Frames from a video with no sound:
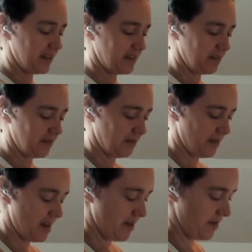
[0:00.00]
little
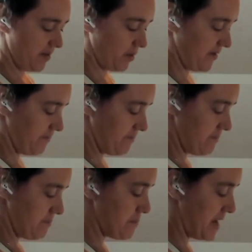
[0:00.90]
sort of
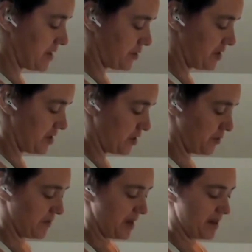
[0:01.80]

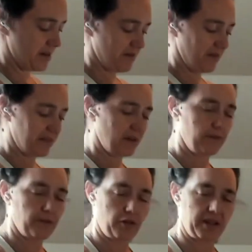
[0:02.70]
metronome and
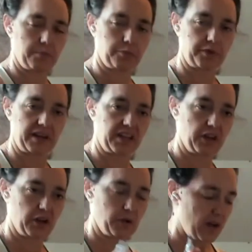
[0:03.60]
skillfully bring
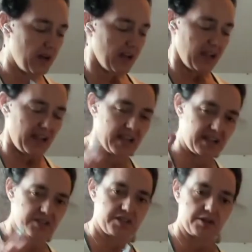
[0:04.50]
you
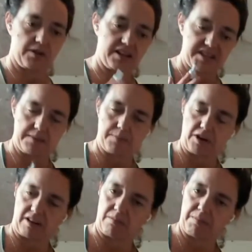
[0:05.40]
into a
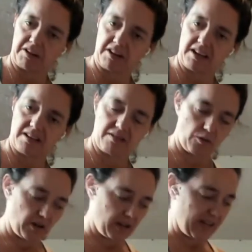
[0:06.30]
deeper experience
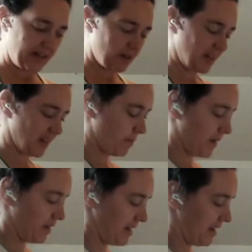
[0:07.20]
or a lighter
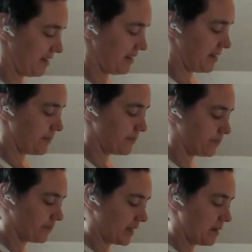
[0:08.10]
experience
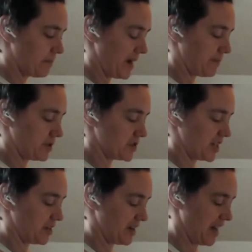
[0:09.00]
by
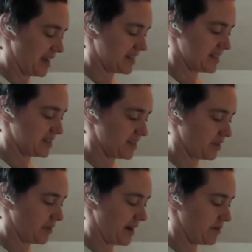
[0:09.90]
pushing your hand into
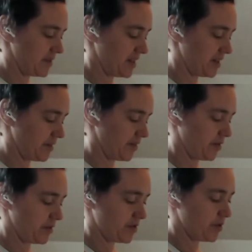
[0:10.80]
the ground here. So
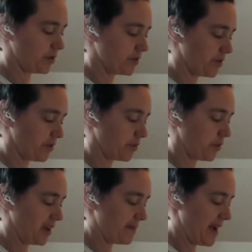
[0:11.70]
your shoulders are
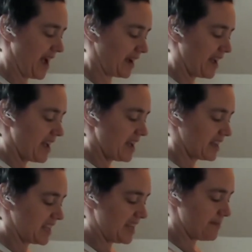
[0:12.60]
rolling back,
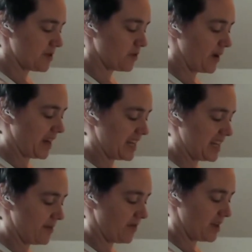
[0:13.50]
Keep your weight
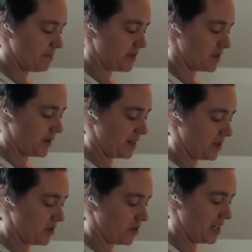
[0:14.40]
even
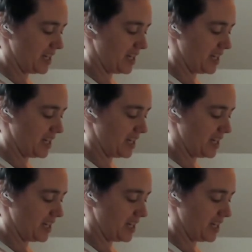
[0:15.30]
between your